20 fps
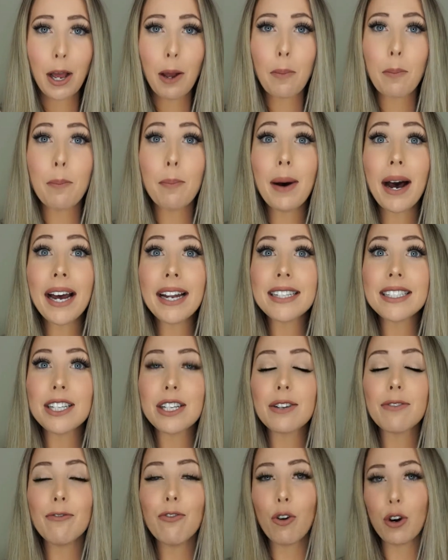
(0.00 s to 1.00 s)
But
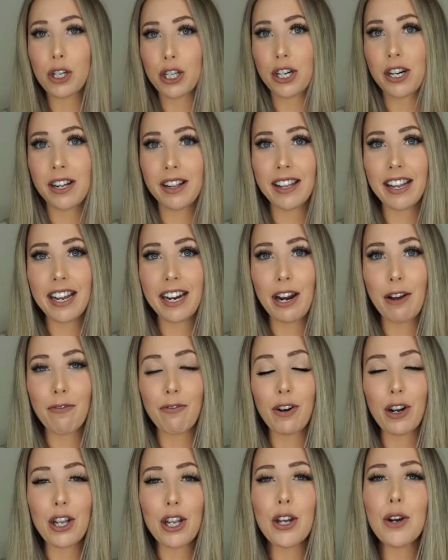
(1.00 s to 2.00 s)
fortunately enough
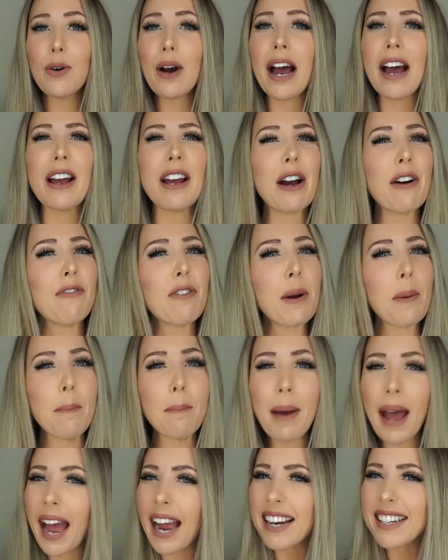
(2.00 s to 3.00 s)
for you, I have
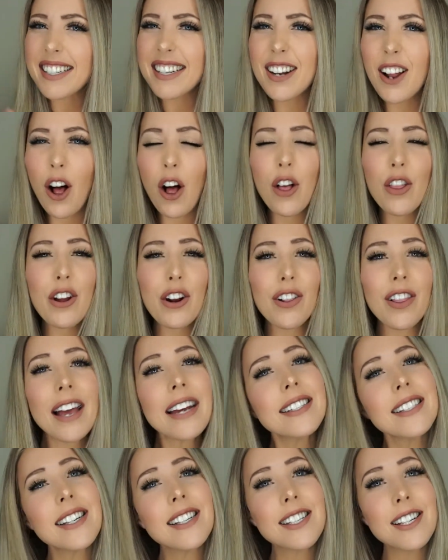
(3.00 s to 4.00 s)
compacted all their
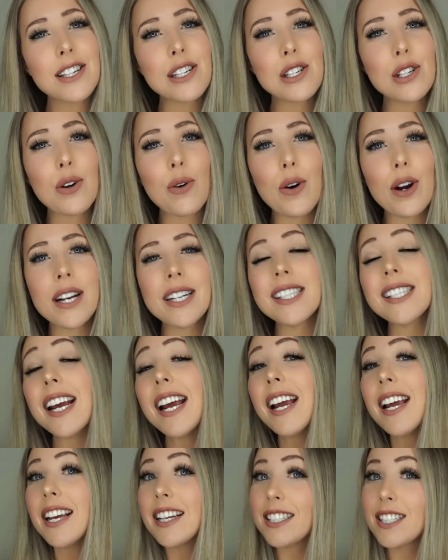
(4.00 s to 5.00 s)
lessons and stories
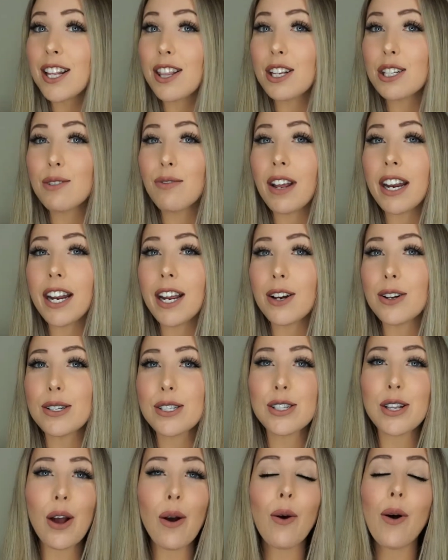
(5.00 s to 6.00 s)
into this video.
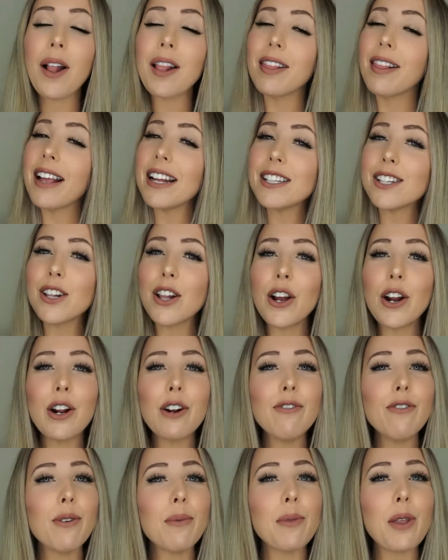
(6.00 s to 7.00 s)
So let's
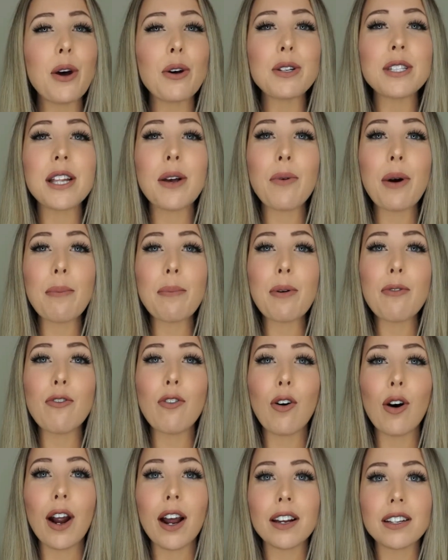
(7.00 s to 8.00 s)
learn from those that went
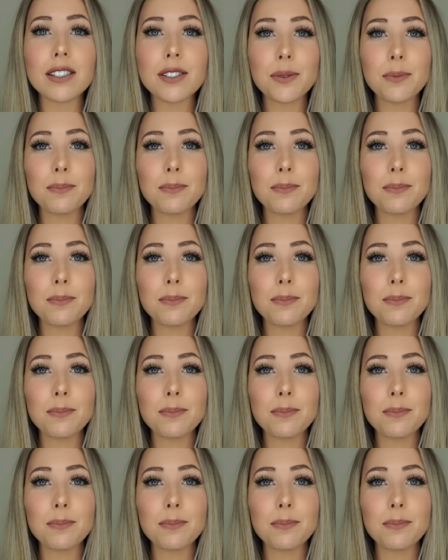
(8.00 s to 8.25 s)
before us.